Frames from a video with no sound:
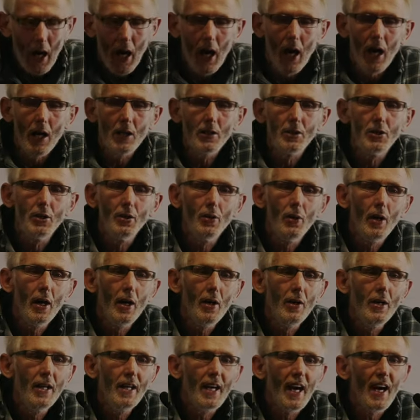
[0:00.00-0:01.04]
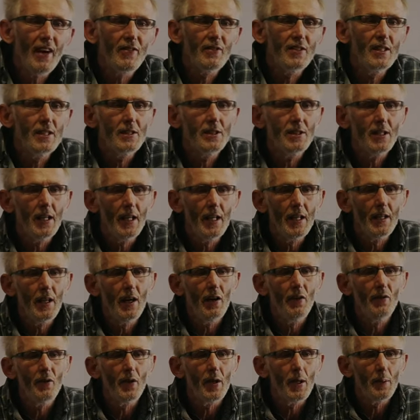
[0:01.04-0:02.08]
And you only have to turn
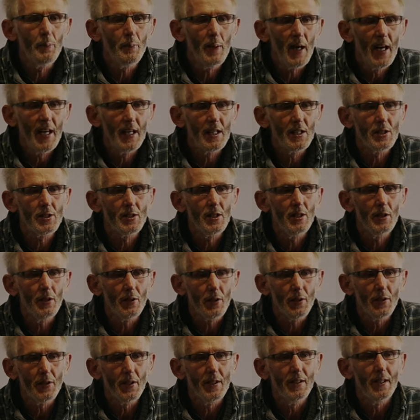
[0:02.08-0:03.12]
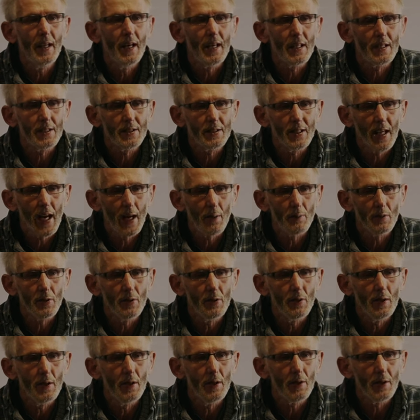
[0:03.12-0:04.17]
over the page to look at the next
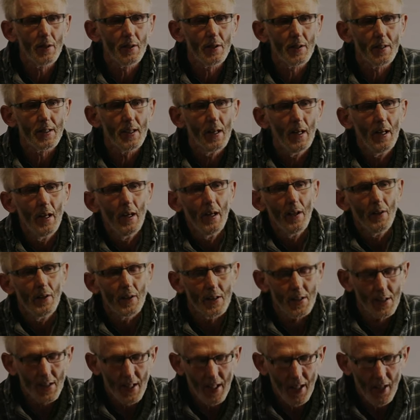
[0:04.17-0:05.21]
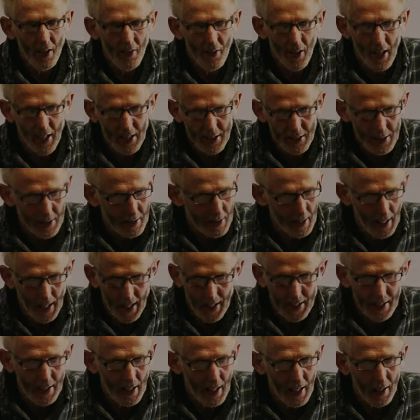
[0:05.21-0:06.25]
chapter and look at the sin of
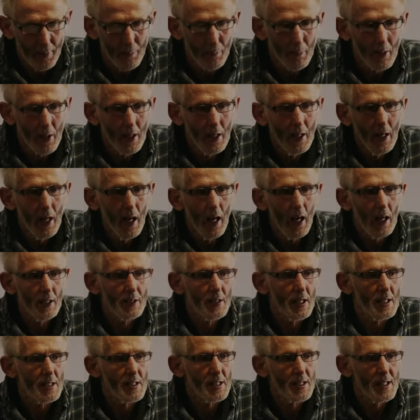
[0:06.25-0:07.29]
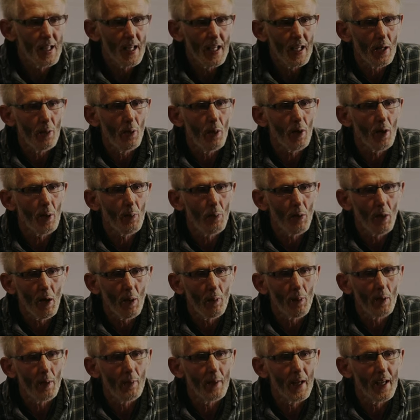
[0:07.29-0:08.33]
Achan, to see what a
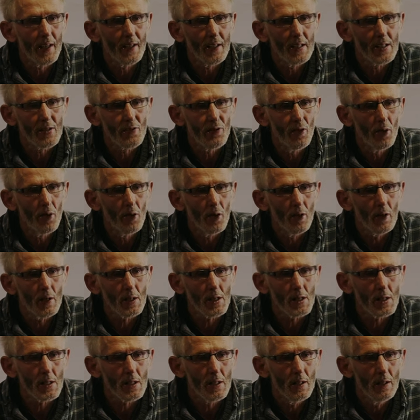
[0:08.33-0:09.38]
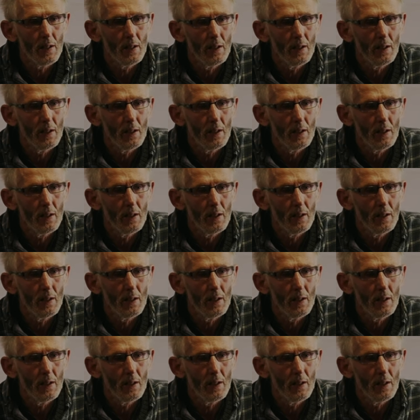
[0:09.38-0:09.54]
problem that is for us.